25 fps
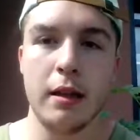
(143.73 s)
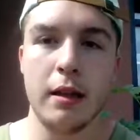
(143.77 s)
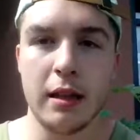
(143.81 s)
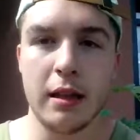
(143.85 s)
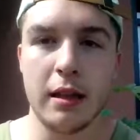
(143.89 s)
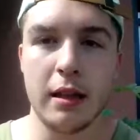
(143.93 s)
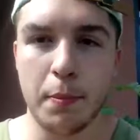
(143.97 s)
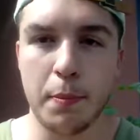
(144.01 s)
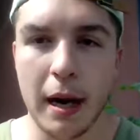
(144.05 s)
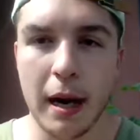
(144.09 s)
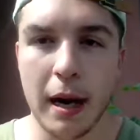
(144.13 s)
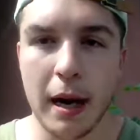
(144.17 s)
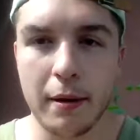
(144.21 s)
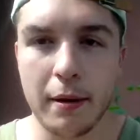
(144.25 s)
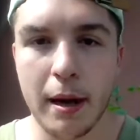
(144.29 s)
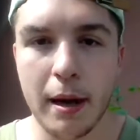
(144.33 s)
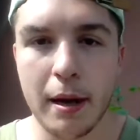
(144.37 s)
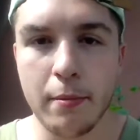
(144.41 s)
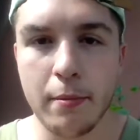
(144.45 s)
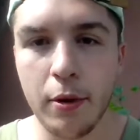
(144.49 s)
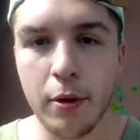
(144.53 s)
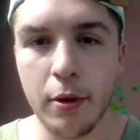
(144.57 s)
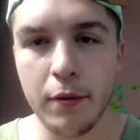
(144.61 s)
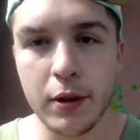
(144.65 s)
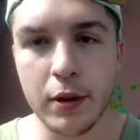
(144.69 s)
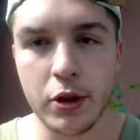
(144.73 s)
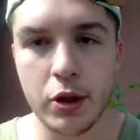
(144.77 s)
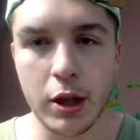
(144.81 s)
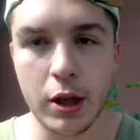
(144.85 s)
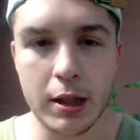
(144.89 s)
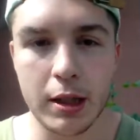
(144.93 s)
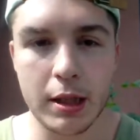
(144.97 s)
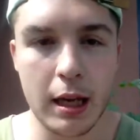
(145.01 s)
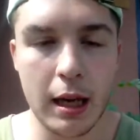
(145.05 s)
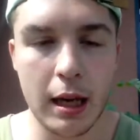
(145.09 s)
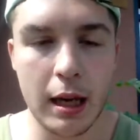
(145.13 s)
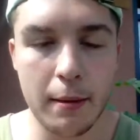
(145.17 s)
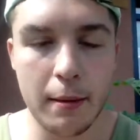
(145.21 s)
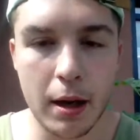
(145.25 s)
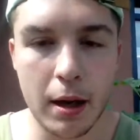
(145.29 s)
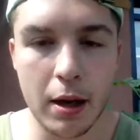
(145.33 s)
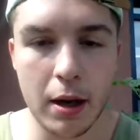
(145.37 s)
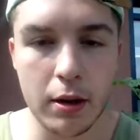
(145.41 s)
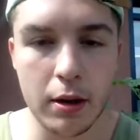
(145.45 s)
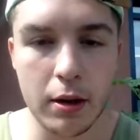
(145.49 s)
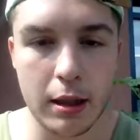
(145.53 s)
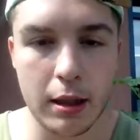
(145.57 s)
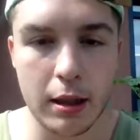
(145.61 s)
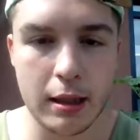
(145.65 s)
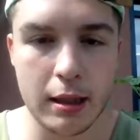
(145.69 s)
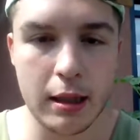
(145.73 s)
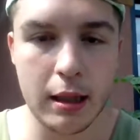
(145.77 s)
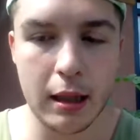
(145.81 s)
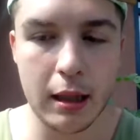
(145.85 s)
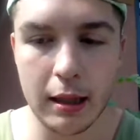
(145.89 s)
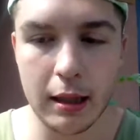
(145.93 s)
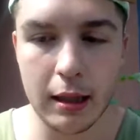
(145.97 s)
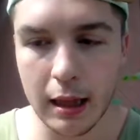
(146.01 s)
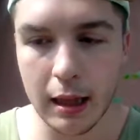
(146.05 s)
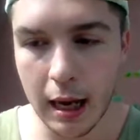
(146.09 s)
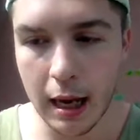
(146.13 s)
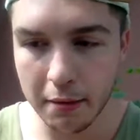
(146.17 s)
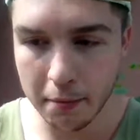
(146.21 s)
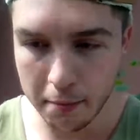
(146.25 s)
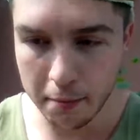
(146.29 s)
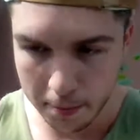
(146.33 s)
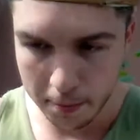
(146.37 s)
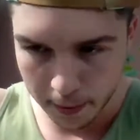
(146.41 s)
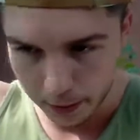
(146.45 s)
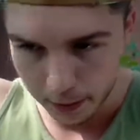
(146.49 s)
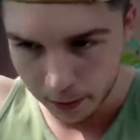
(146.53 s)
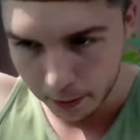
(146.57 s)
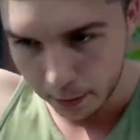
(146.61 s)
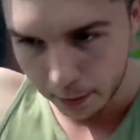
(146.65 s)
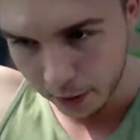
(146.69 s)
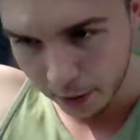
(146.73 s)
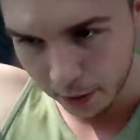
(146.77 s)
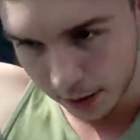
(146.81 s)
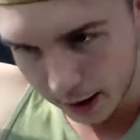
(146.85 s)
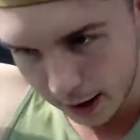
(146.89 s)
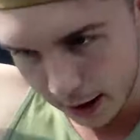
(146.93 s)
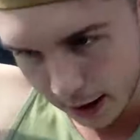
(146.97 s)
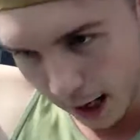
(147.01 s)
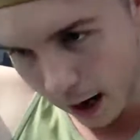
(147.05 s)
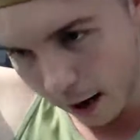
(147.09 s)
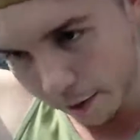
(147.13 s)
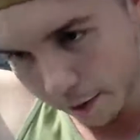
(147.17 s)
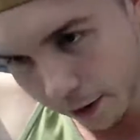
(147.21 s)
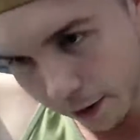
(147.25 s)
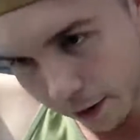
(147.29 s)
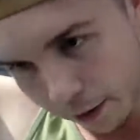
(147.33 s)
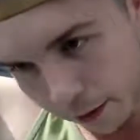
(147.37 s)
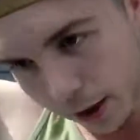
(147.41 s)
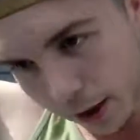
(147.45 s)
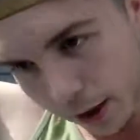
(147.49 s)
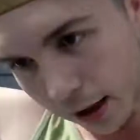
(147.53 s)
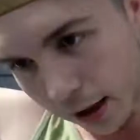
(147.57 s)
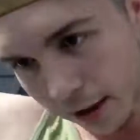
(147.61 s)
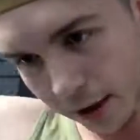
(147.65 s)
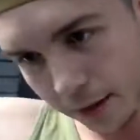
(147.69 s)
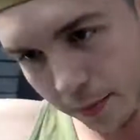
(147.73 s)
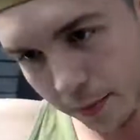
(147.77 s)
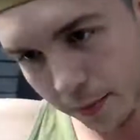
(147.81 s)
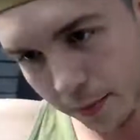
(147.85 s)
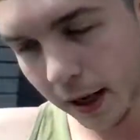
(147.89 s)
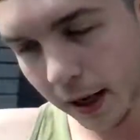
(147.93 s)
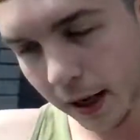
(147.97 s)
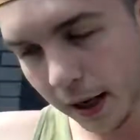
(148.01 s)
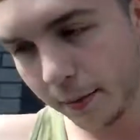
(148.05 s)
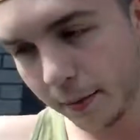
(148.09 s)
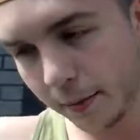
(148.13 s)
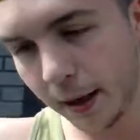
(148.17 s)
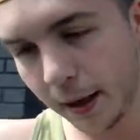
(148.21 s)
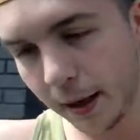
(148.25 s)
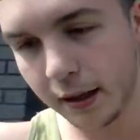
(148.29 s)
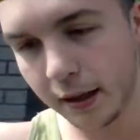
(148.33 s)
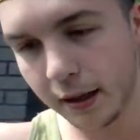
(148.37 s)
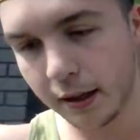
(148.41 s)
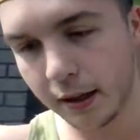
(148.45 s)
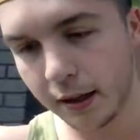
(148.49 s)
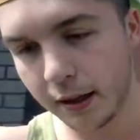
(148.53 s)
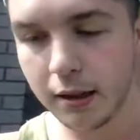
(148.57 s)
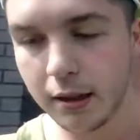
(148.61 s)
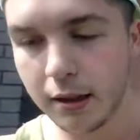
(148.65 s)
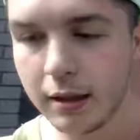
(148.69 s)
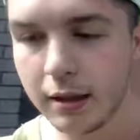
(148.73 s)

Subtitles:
the Spider-Man movie just came out because like they had billboards everywhere. Spider-Man.